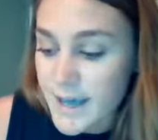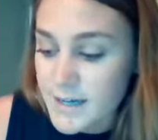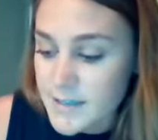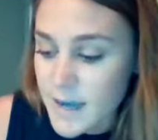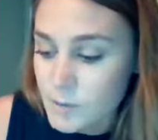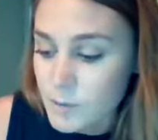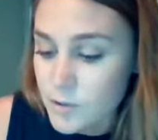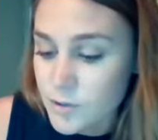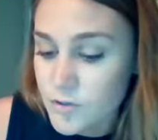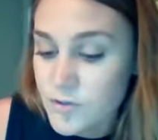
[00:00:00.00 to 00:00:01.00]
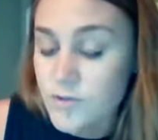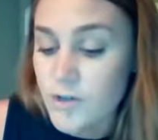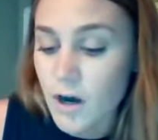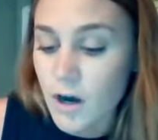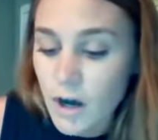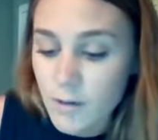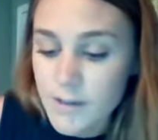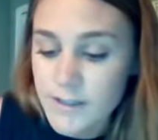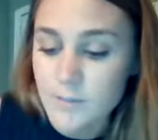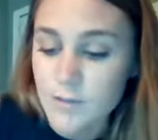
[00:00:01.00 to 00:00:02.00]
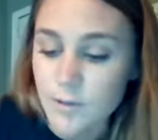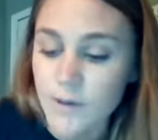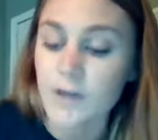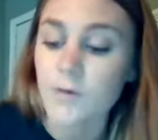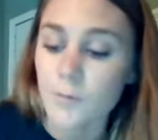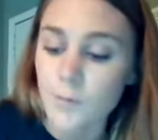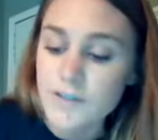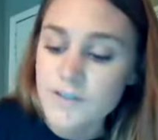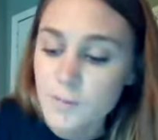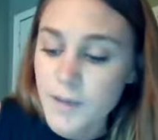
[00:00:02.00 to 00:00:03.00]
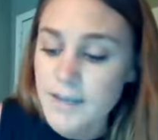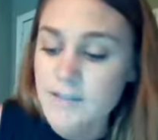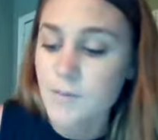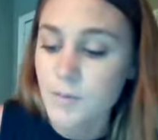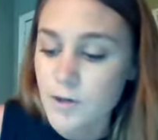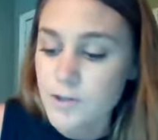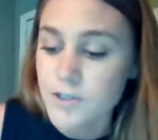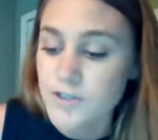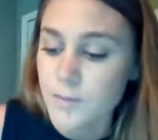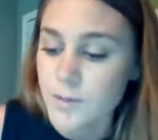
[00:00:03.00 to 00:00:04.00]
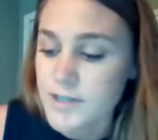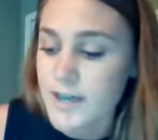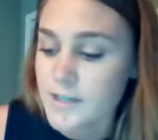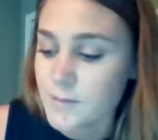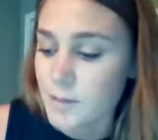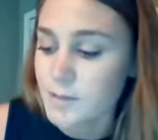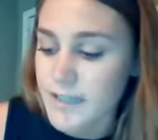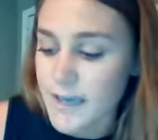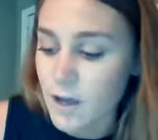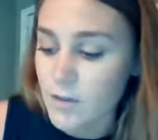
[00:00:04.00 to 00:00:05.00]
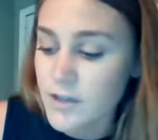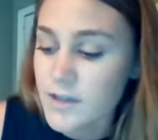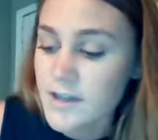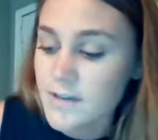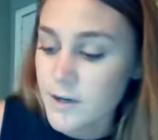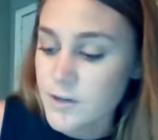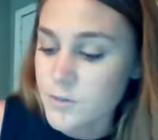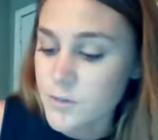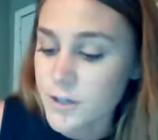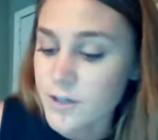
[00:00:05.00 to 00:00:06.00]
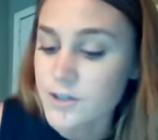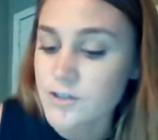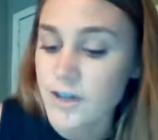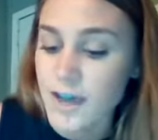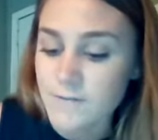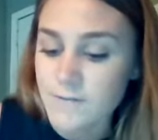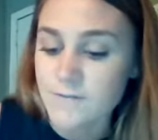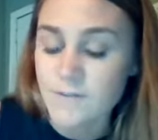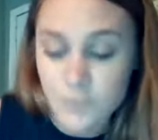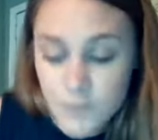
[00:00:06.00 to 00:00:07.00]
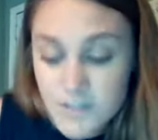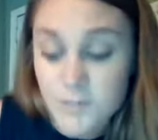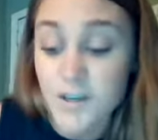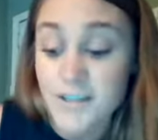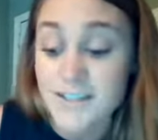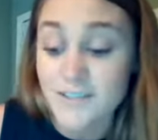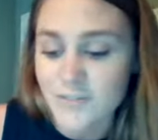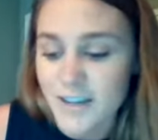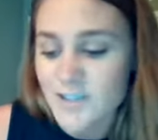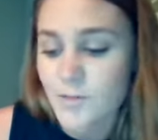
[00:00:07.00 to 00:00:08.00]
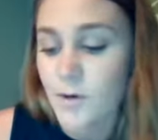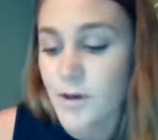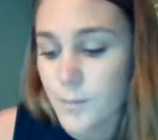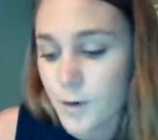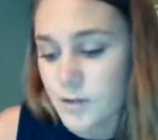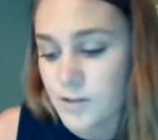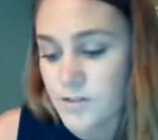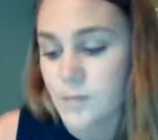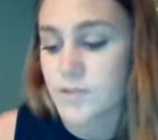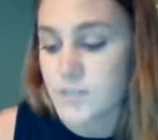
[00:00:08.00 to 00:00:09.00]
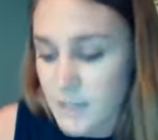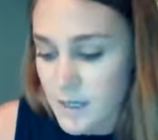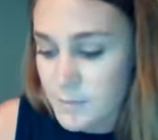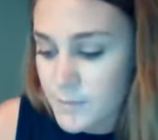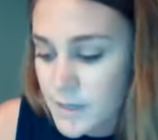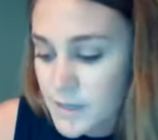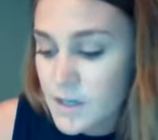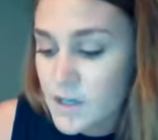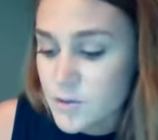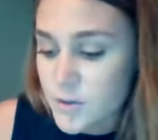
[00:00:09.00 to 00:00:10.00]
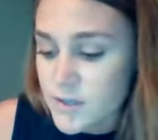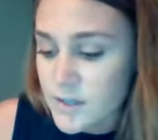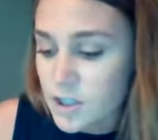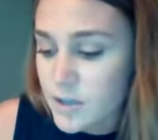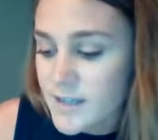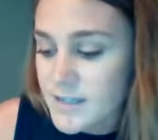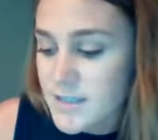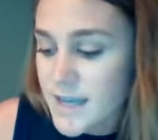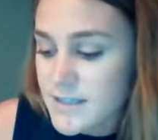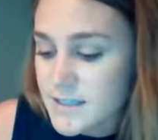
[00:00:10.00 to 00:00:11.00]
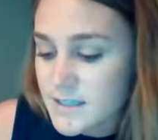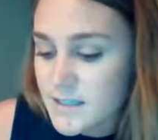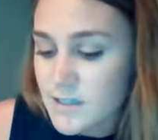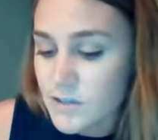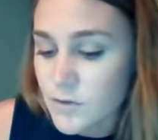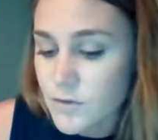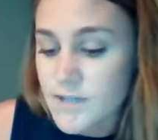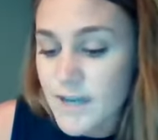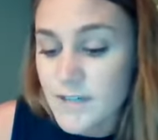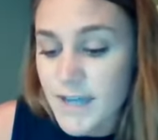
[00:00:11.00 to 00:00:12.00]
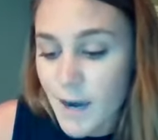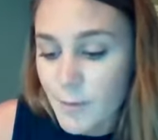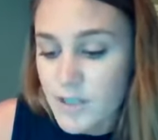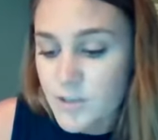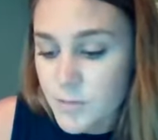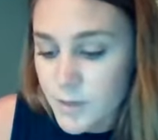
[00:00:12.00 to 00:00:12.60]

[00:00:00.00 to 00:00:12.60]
at a time when producers are already employing risk-based approaches to protecting public health that are superior to FSMA's inflexible and burdensome scheme. Strengthening USDA's existing food safety outreach